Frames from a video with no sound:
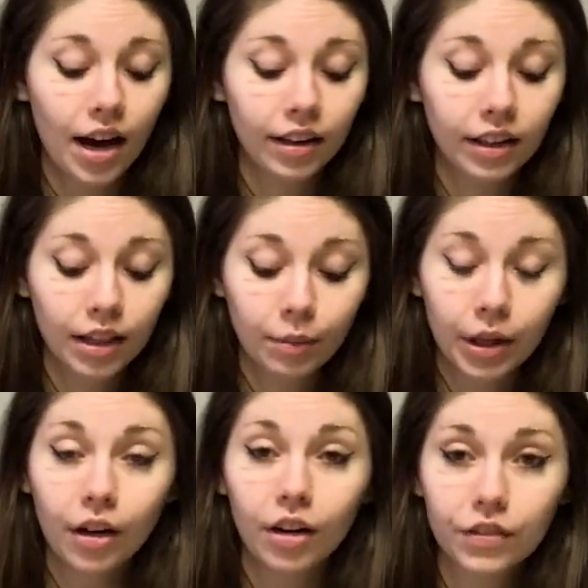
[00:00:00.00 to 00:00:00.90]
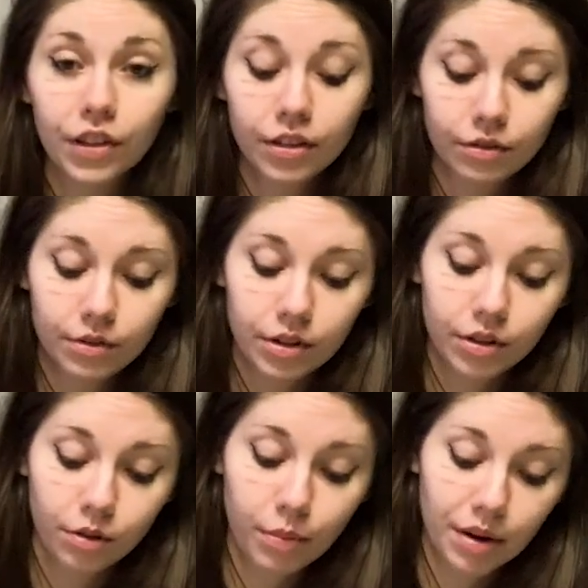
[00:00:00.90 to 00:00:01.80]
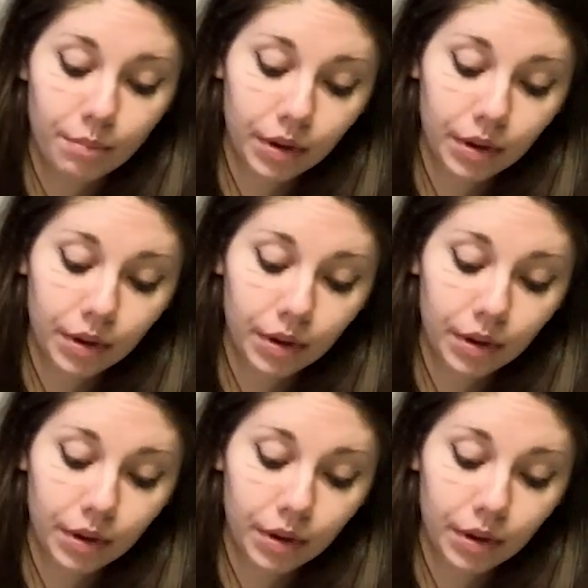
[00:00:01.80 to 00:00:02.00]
I like my coffee with a little bit of